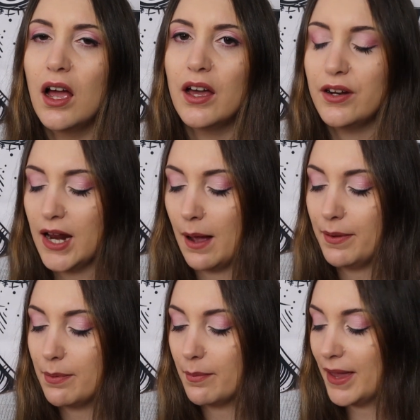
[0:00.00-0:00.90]
I don't know how
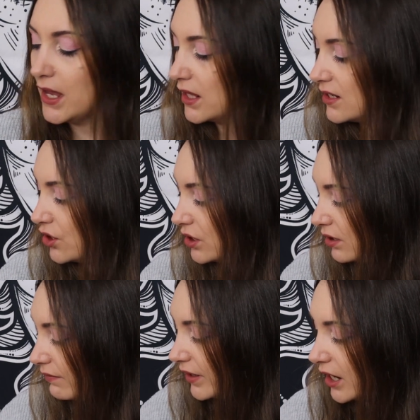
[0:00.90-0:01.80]
people make these
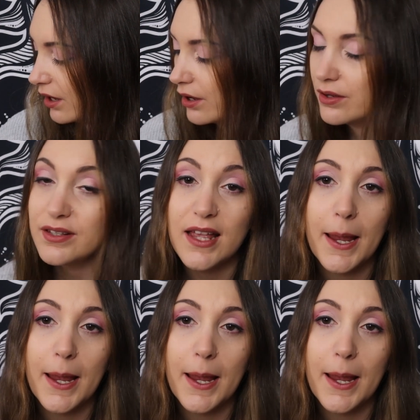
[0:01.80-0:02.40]
YouTube videos.